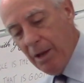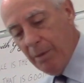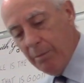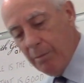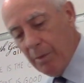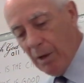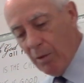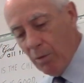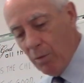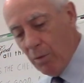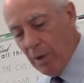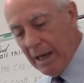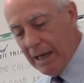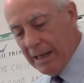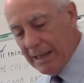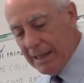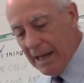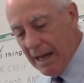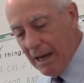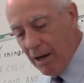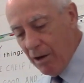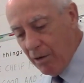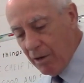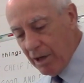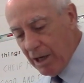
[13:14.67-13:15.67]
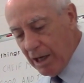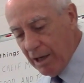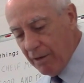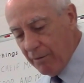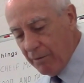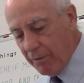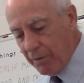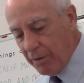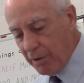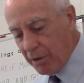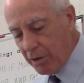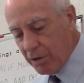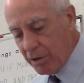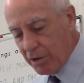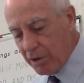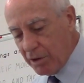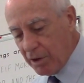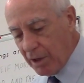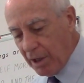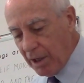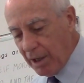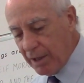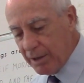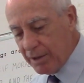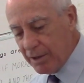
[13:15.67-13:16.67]
But way down in verse
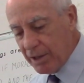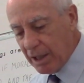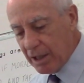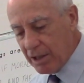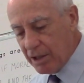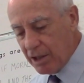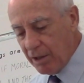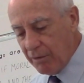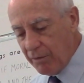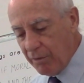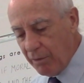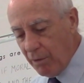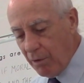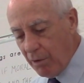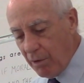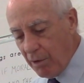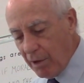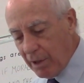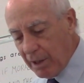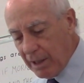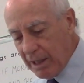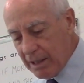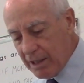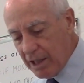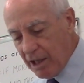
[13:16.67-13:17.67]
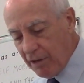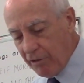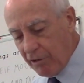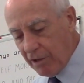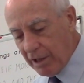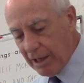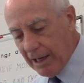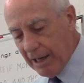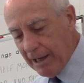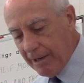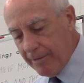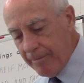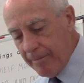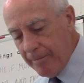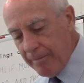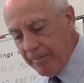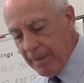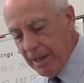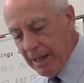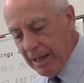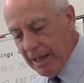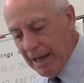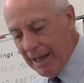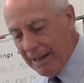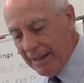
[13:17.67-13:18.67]
64, in case I forget,
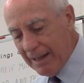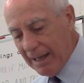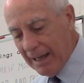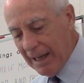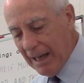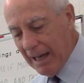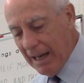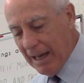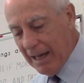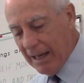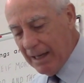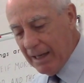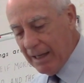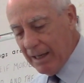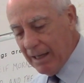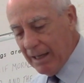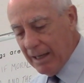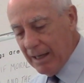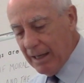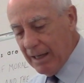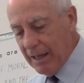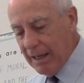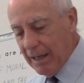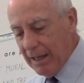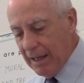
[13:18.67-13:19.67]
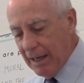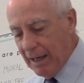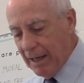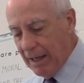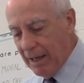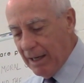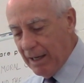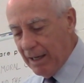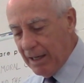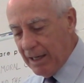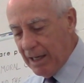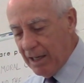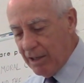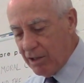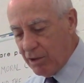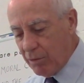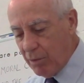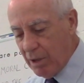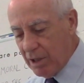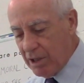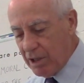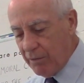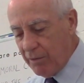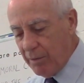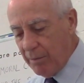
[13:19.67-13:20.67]
at the end, he's
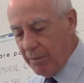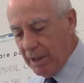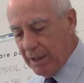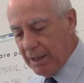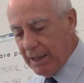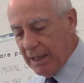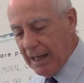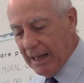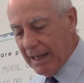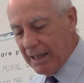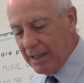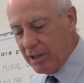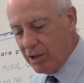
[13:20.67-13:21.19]
risen from the dead.